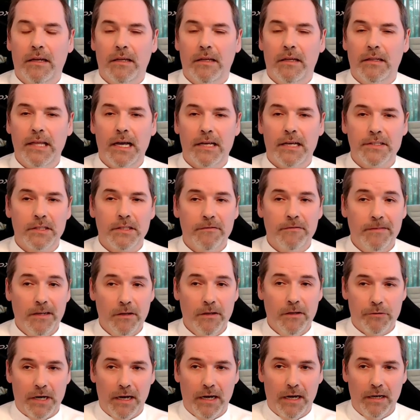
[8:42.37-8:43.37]
Does it
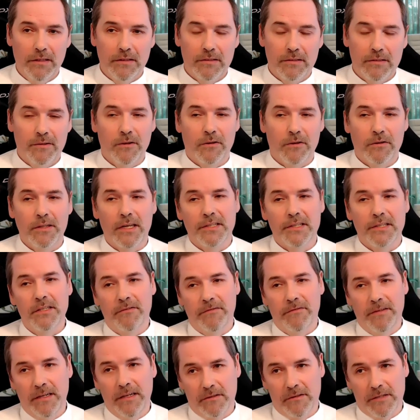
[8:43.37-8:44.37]
feel right or doesn't
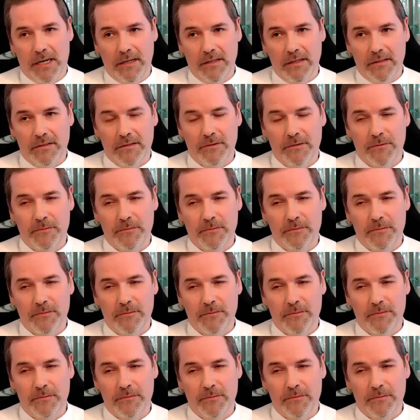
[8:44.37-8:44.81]
feel right?